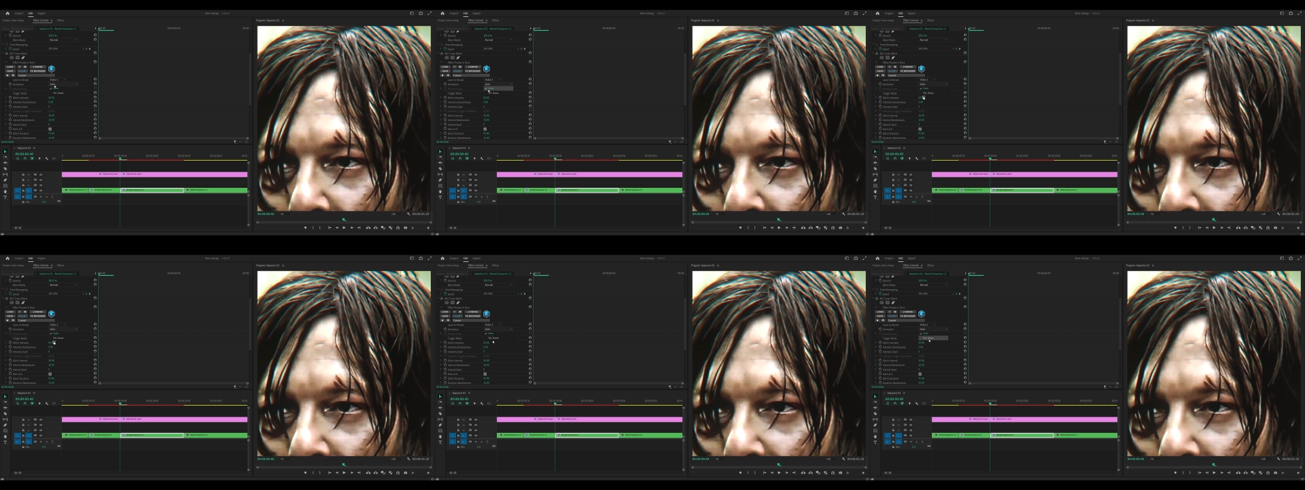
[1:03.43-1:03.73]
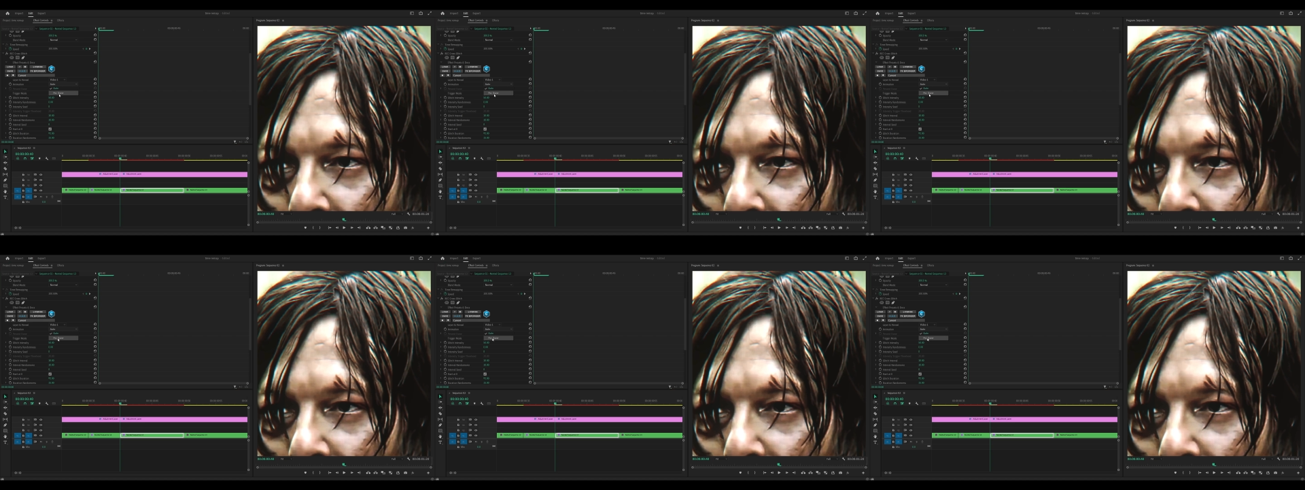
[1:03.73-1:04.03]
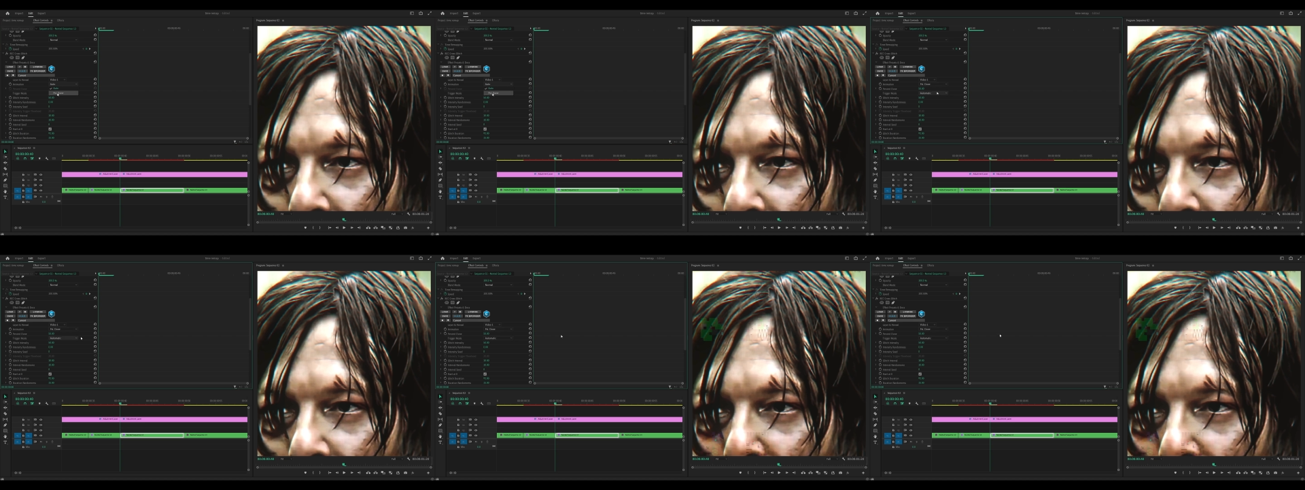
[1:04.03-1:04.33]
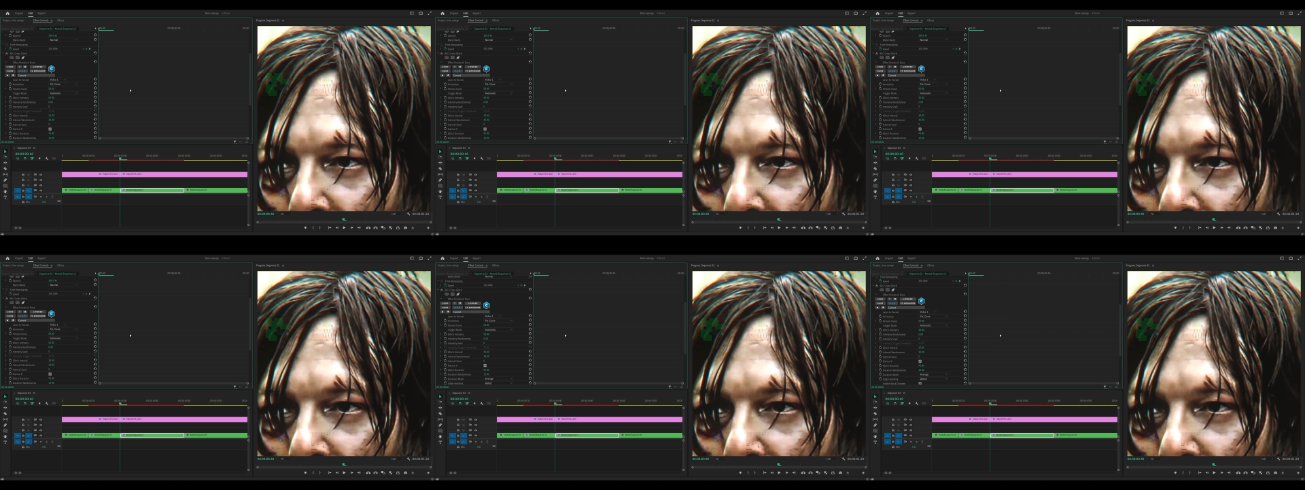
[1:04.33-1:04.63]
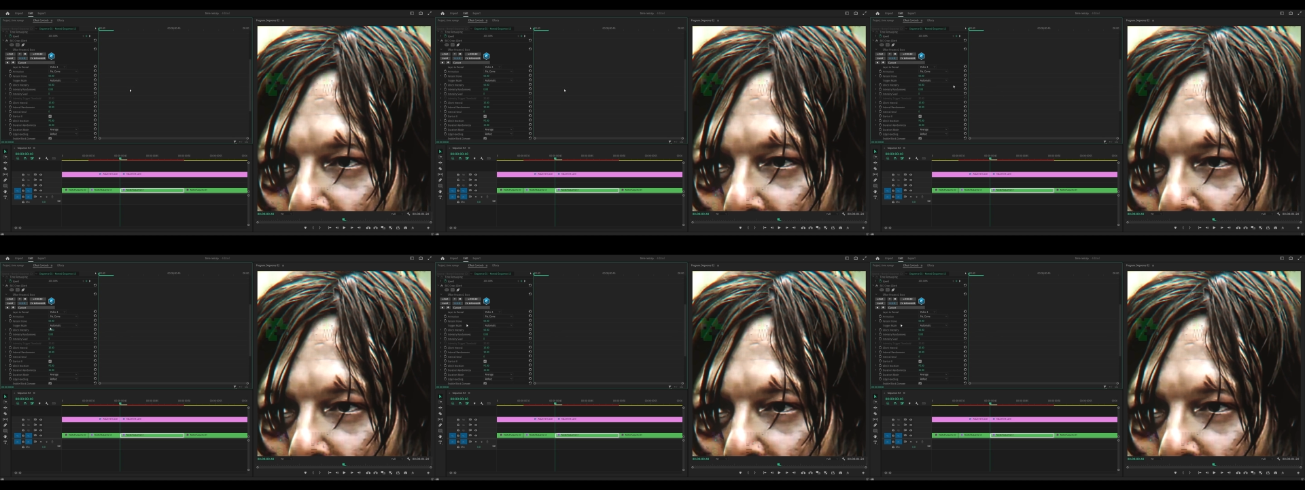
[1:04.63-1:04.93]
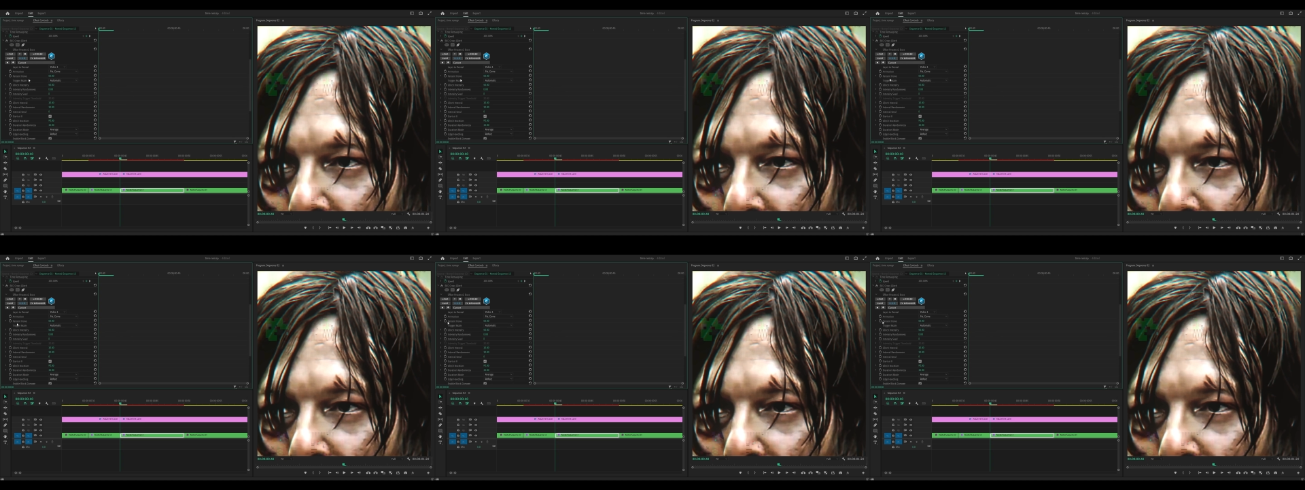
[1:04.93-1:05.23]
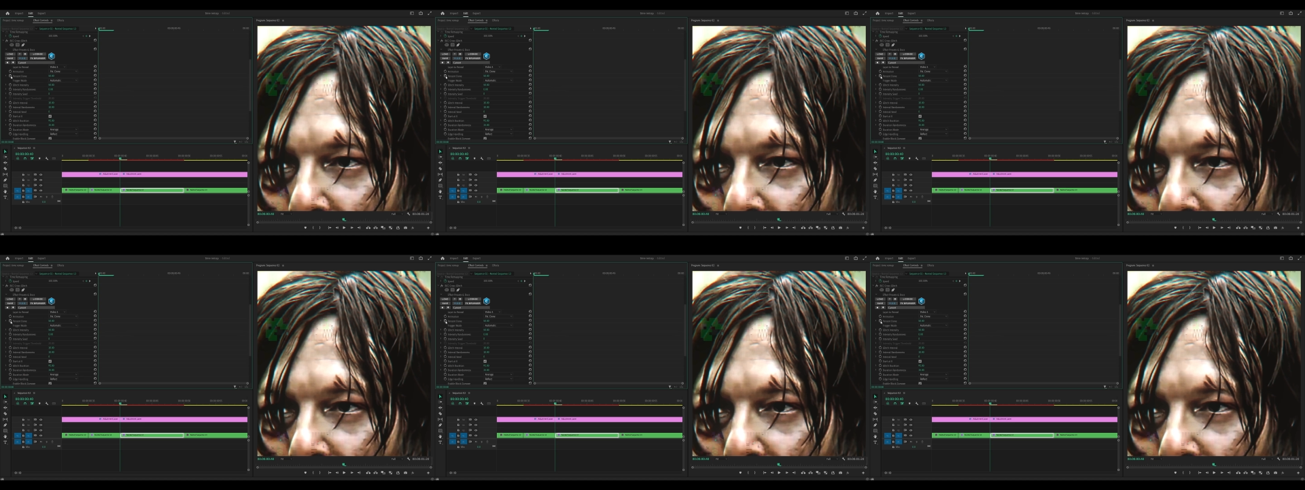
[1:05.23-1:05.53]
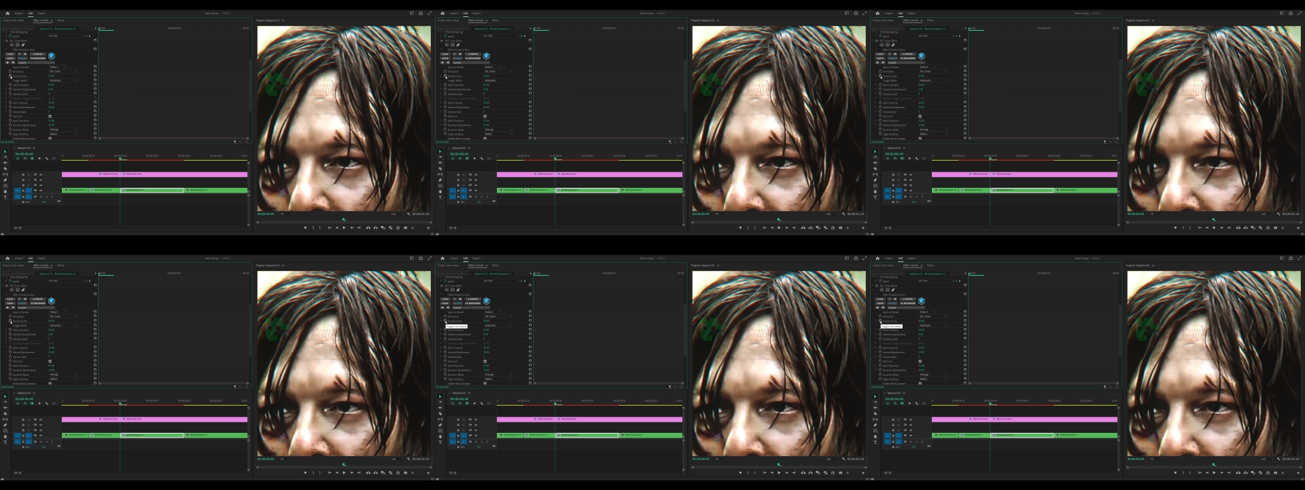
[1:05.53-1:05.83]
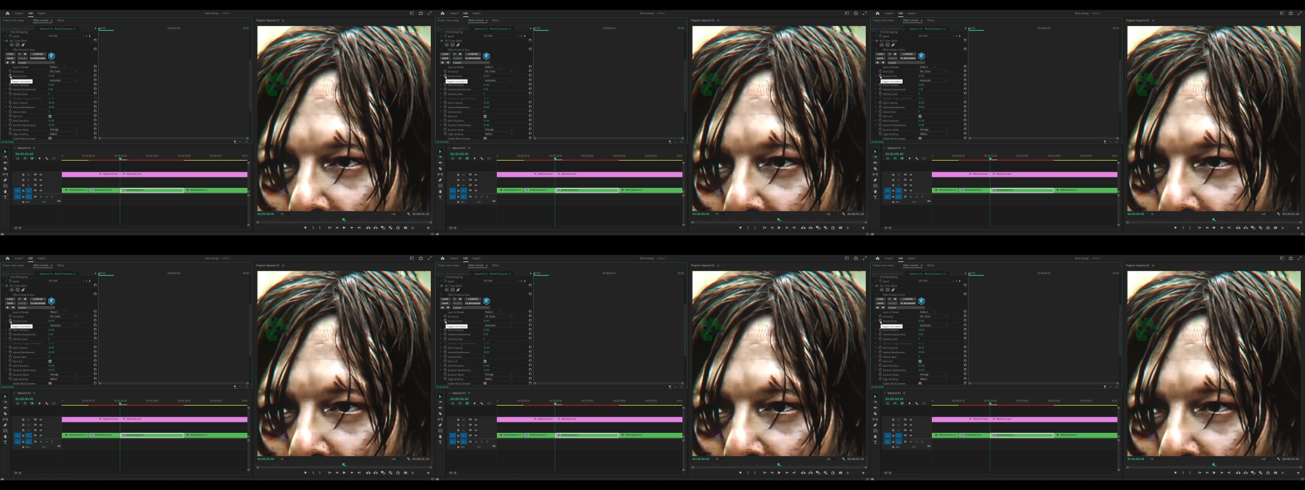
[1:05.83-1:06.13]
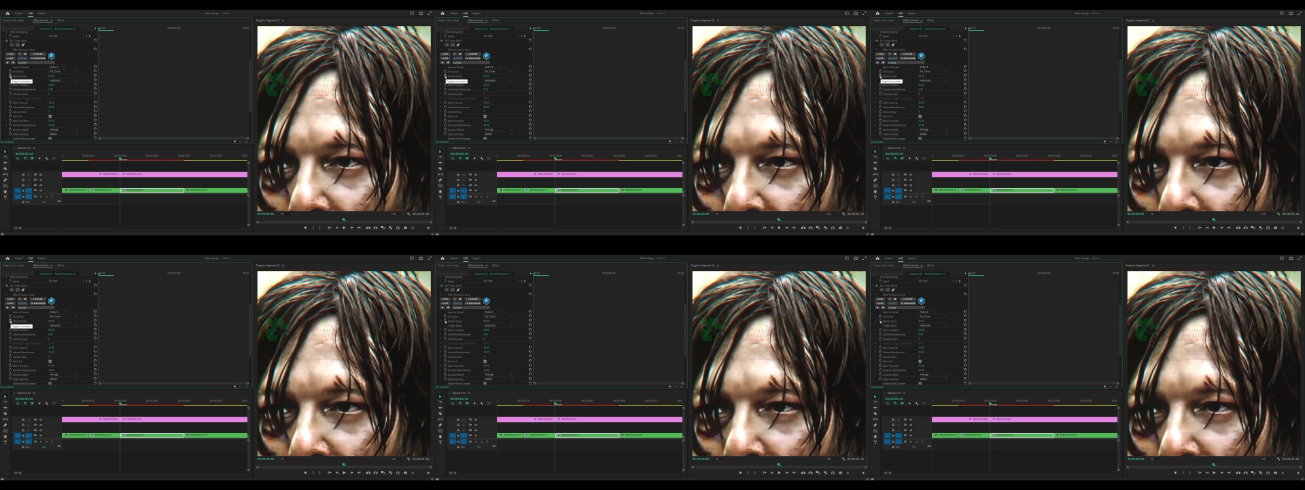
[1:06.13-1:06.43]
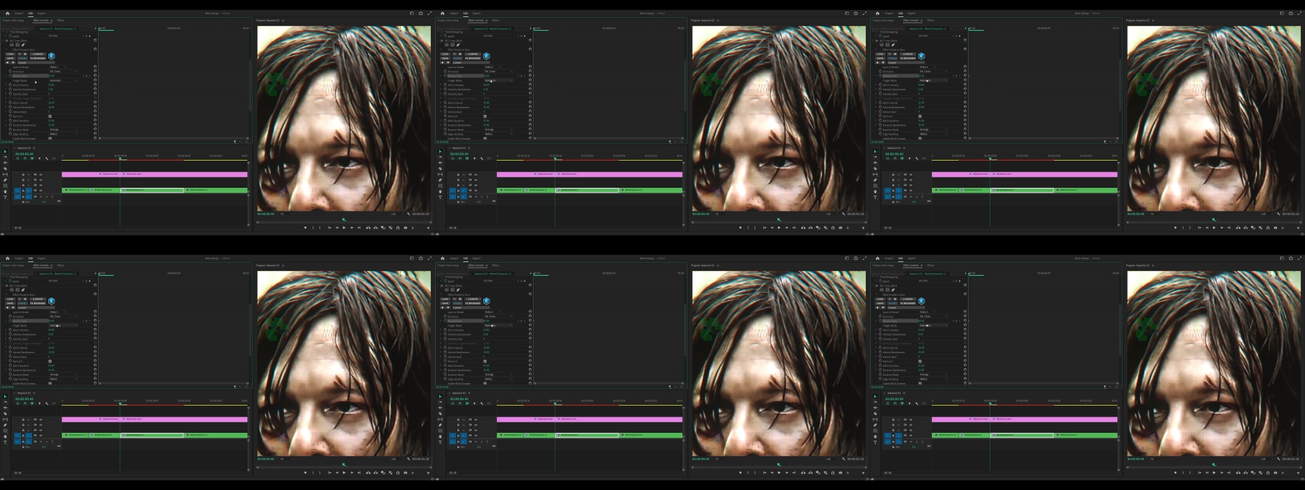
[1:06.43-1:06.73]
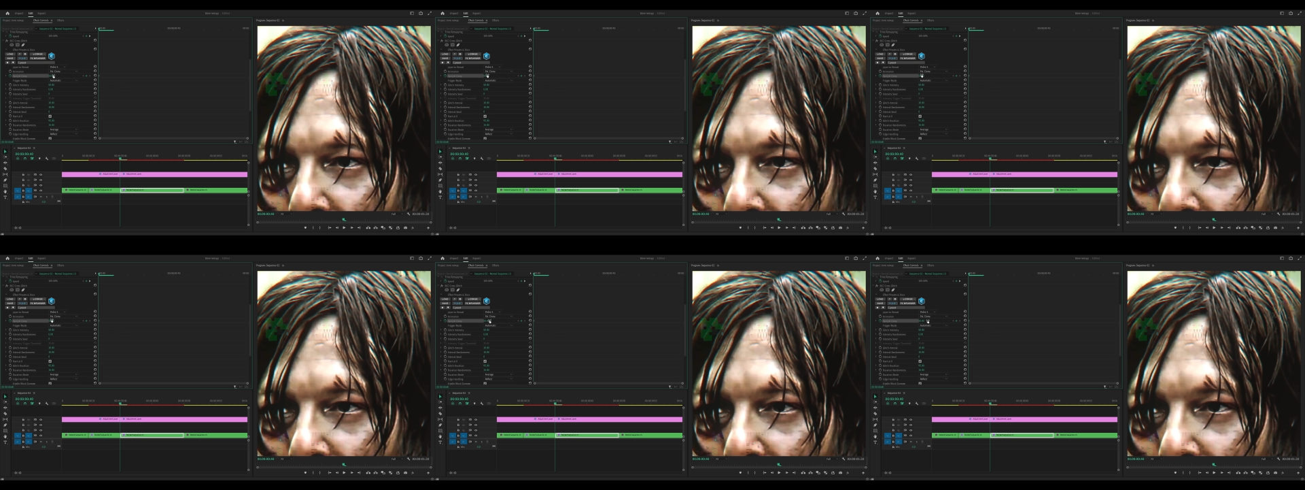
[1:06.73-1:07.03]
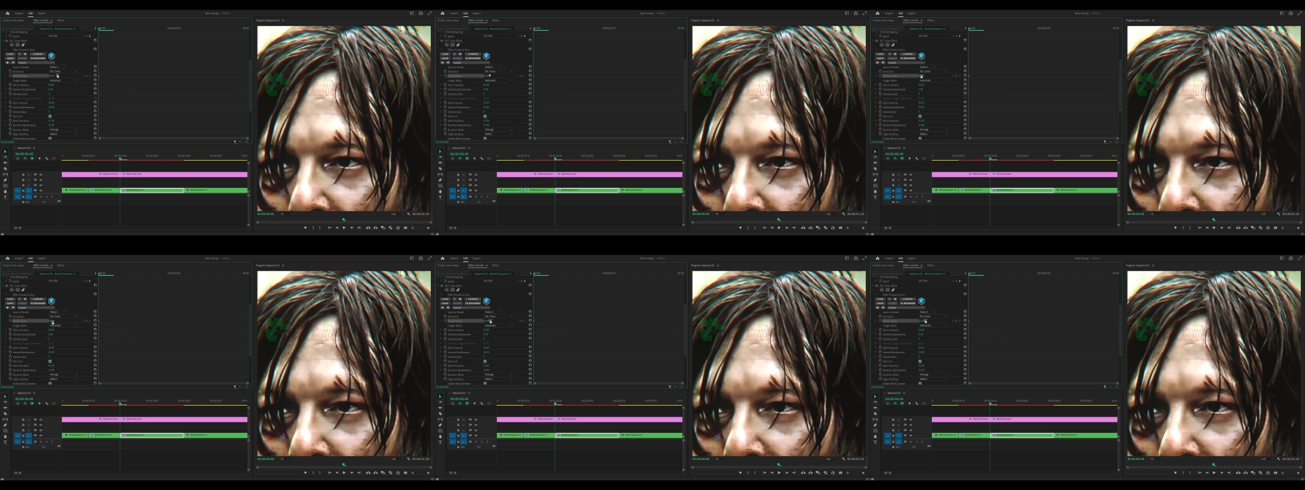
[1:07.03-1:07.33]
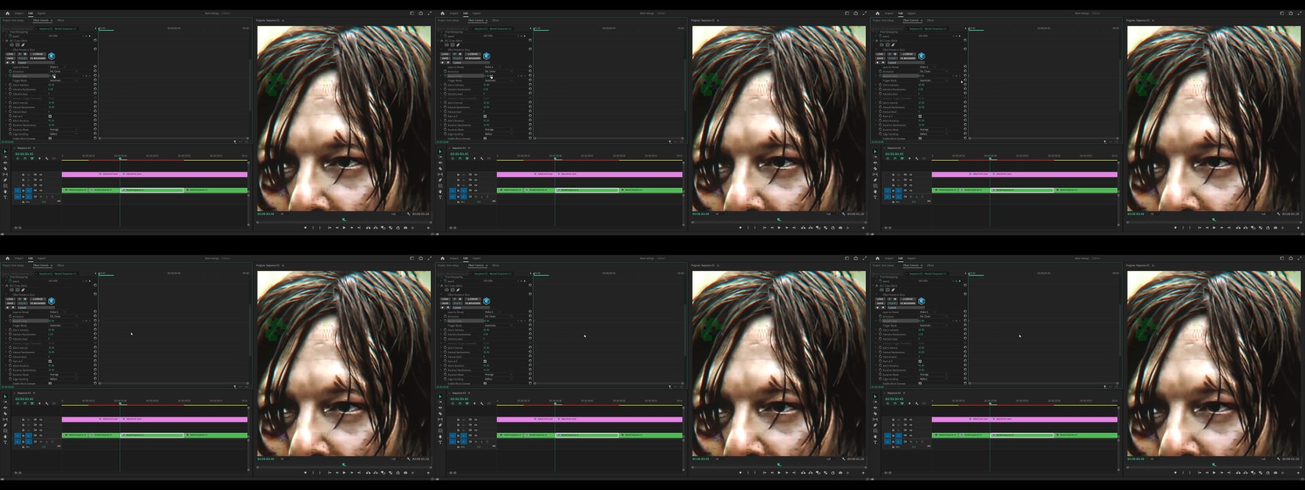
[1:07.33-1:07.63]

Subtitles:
No face is visible, so there are no lips to read.